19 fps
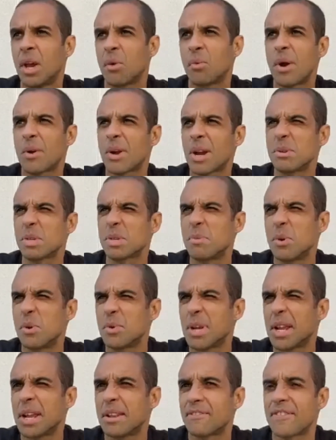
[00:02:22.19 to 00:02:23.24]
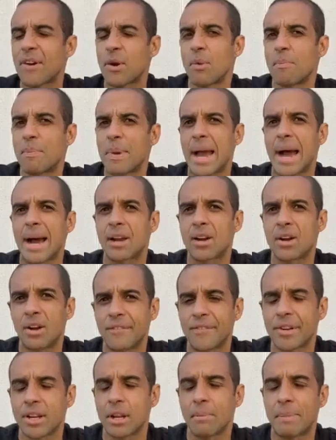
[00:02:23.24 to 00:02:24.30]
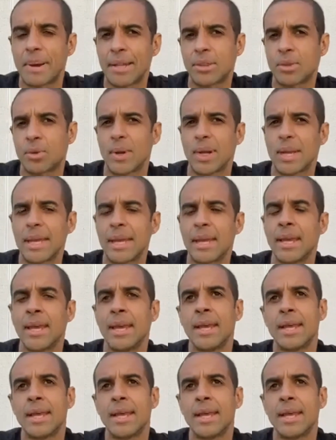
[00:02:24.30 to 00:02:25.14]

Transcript: Woke up this morning and felt a bit unconfident about doing it.